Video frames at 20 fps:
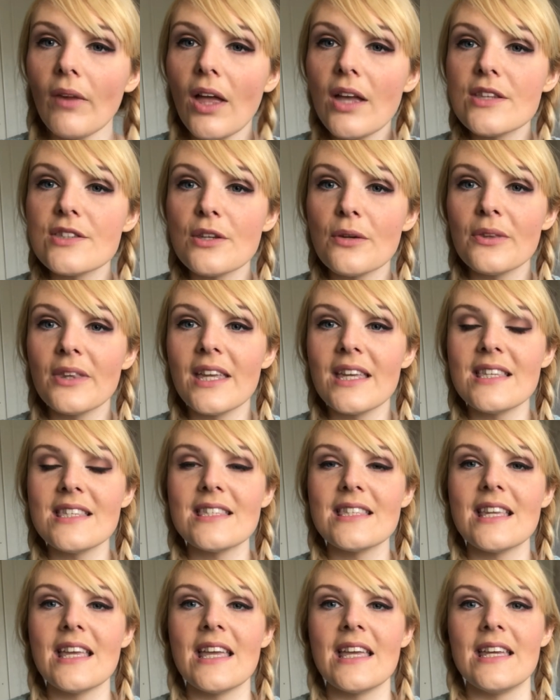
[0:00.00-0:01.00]
So this
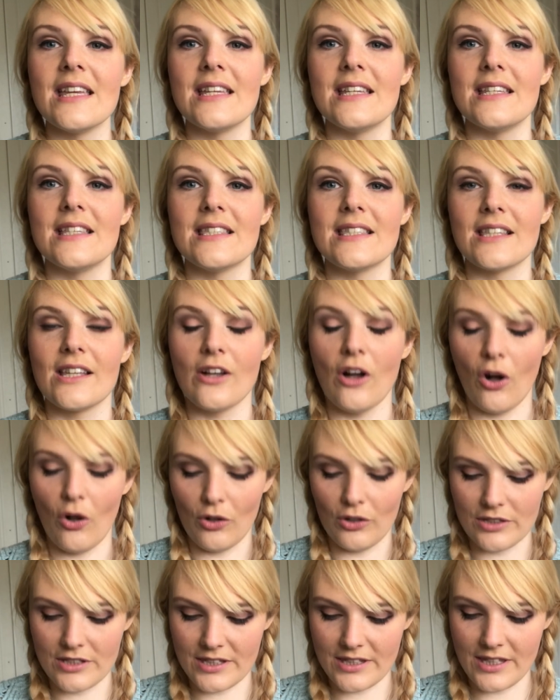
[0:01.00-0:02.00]
is
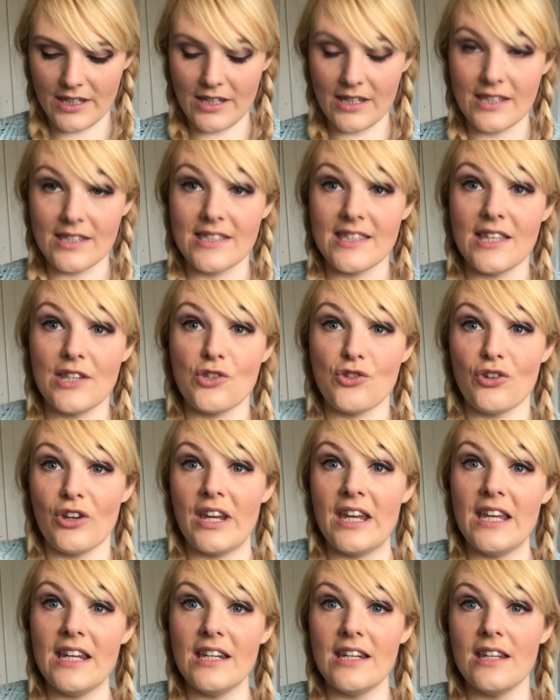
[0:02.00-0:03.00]
called the
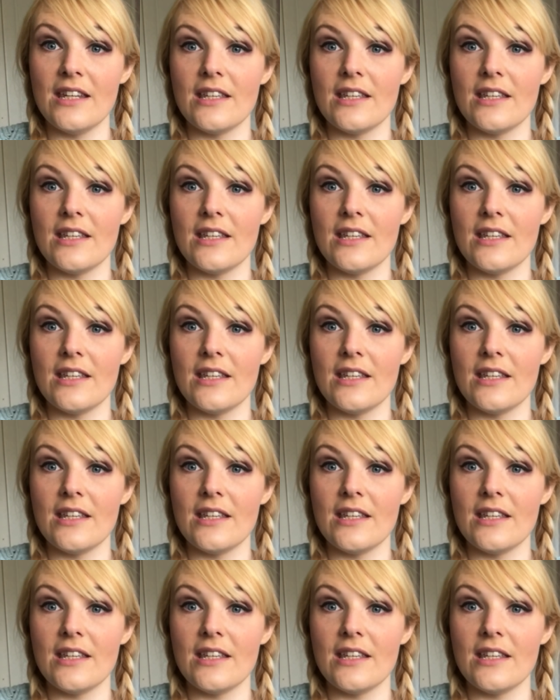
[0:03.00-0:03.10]
Citrine